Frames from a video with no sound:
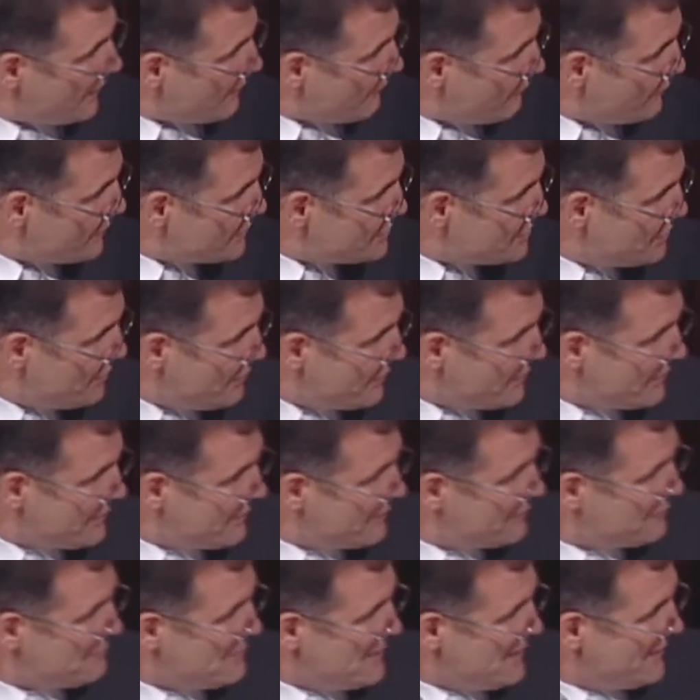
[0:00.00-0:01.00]
of which you're
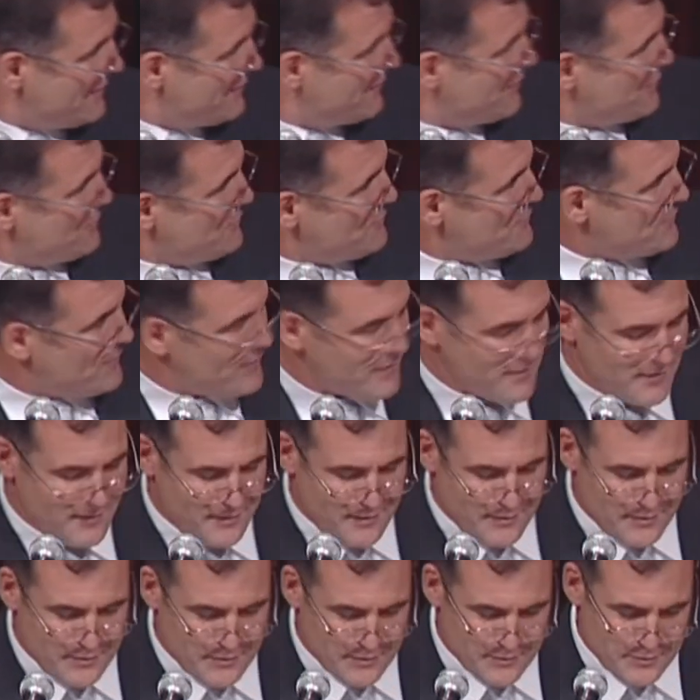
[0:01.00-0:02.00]
going to speak to
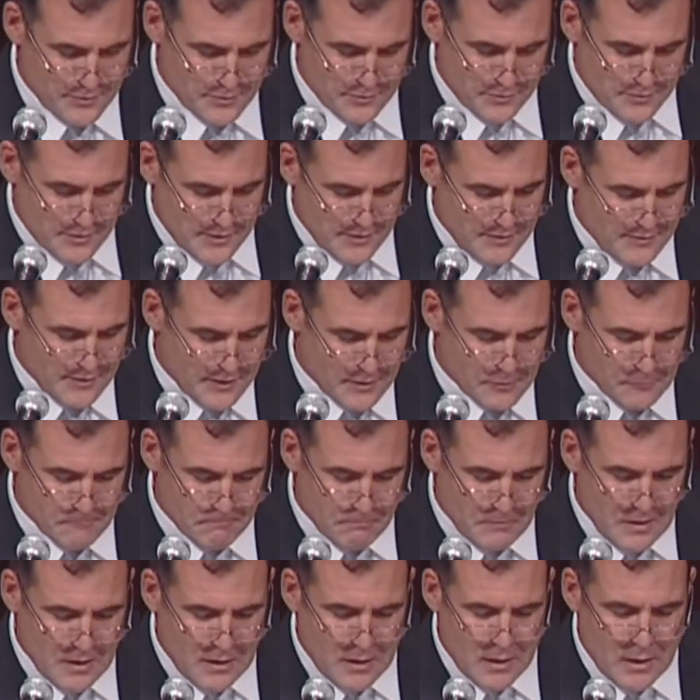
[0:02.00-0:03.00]
in good detail,
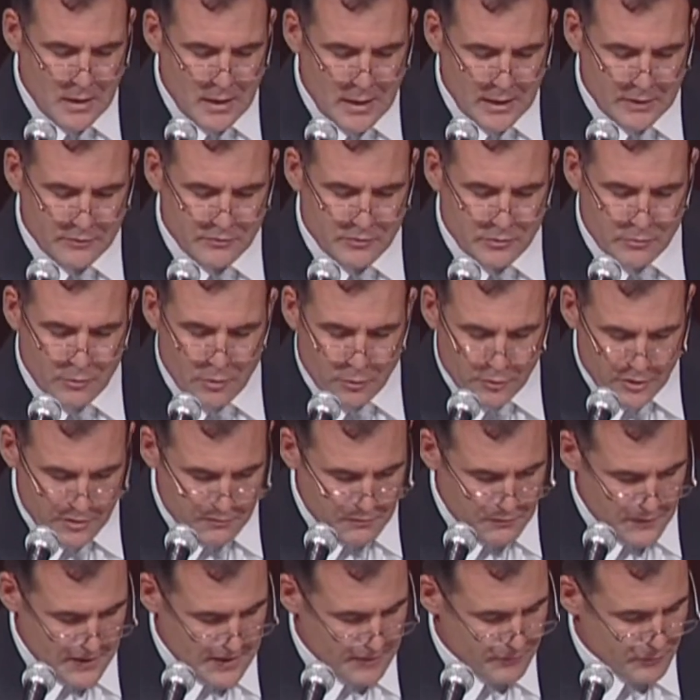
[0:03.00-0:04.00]
has grown in
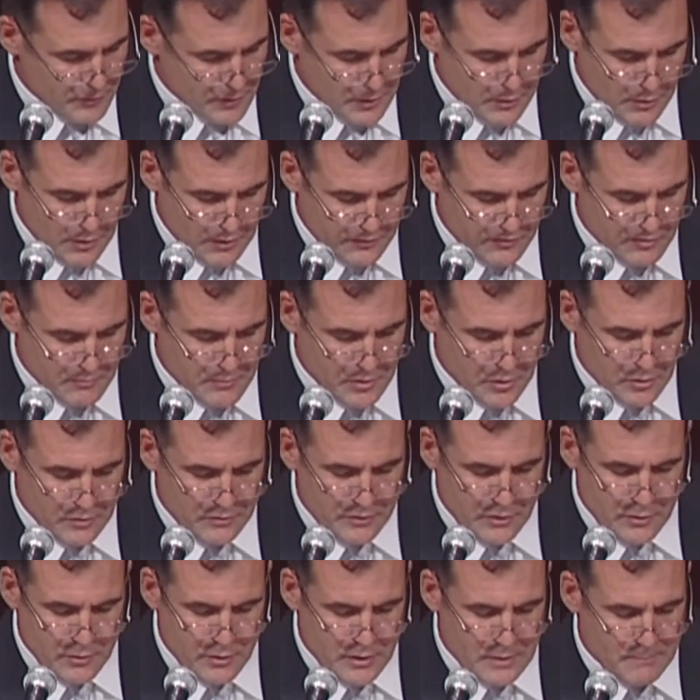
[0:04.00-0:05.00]
favor across the
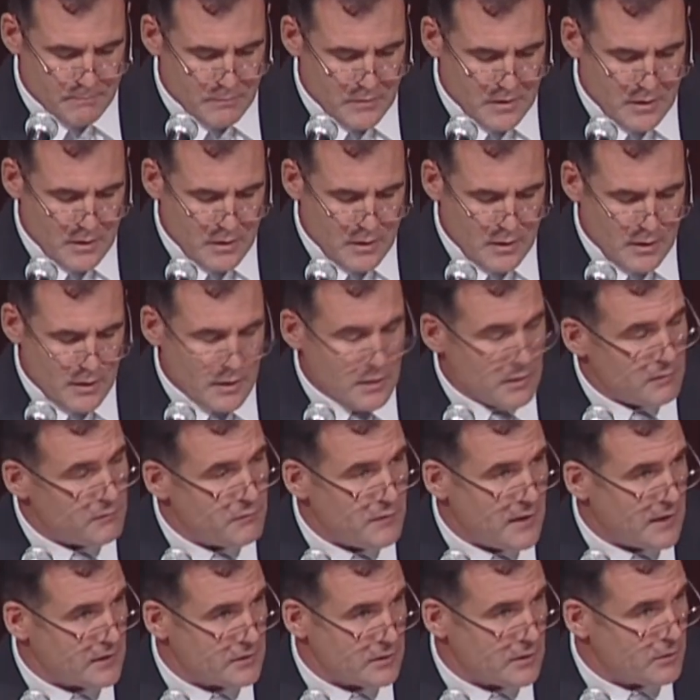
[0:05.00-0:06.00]
military and in
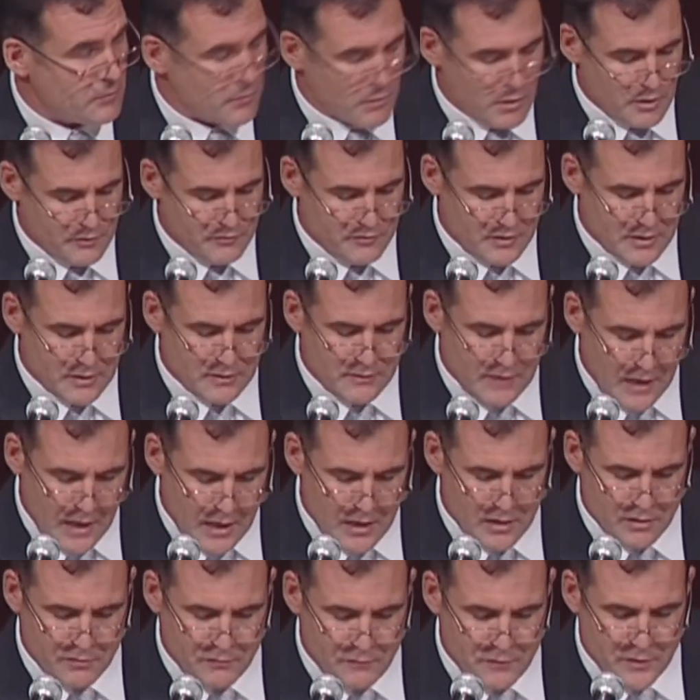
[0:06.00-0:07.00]
fact across the
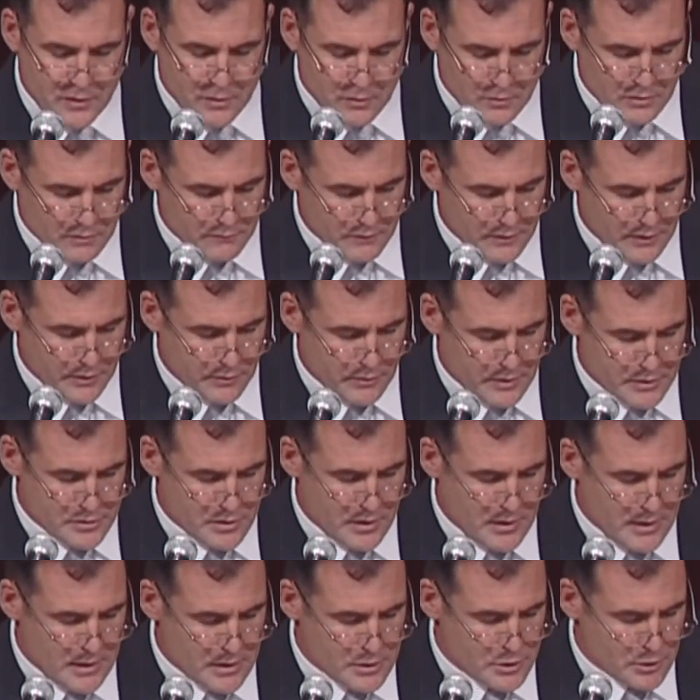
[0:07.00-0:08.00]
entire field of leader
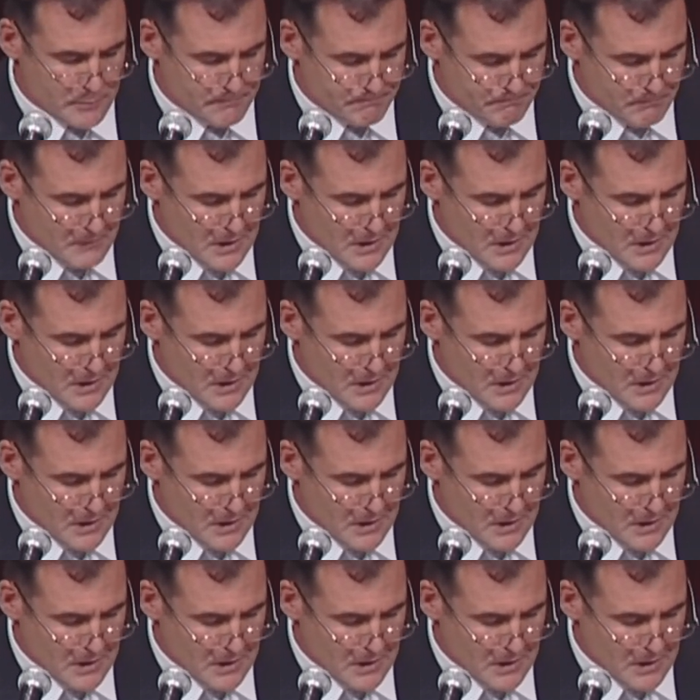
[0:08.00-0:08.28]
education.